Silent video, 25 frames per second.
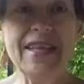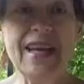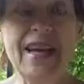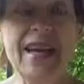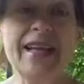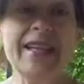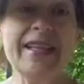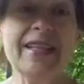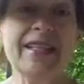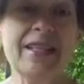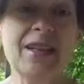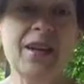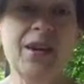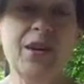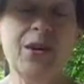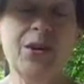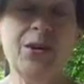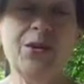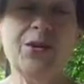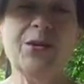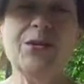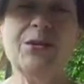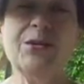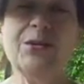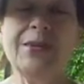yet,
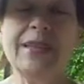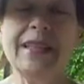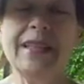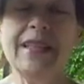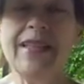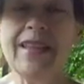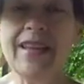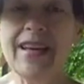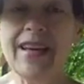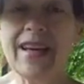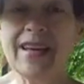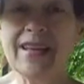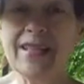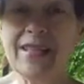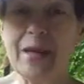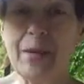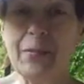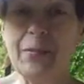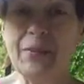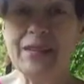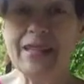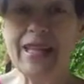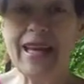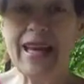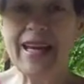so within the next
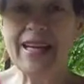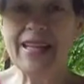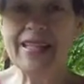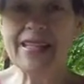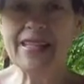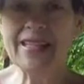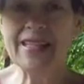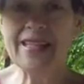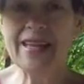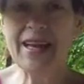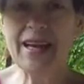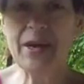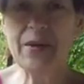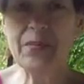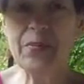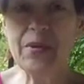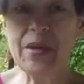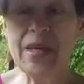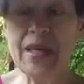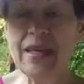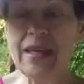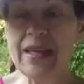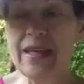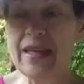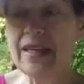couple days I'll
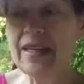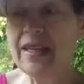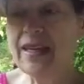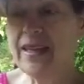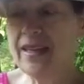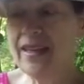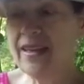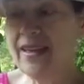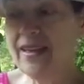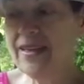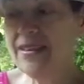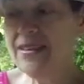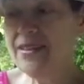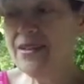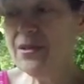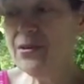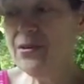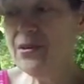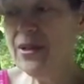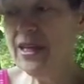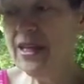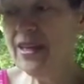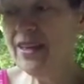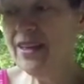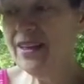be
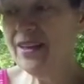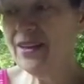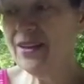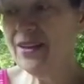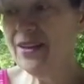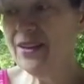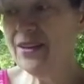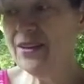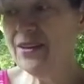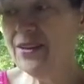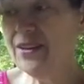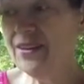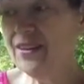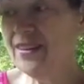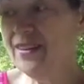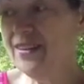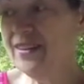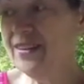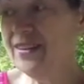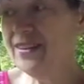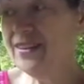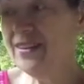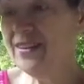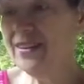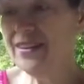doing her
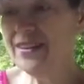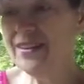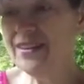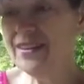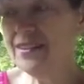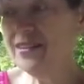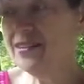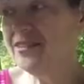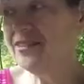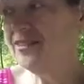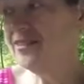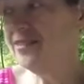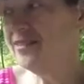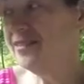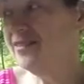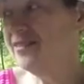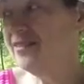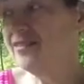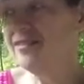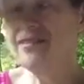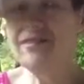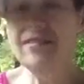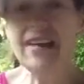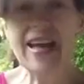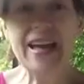
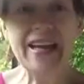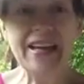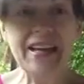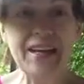fat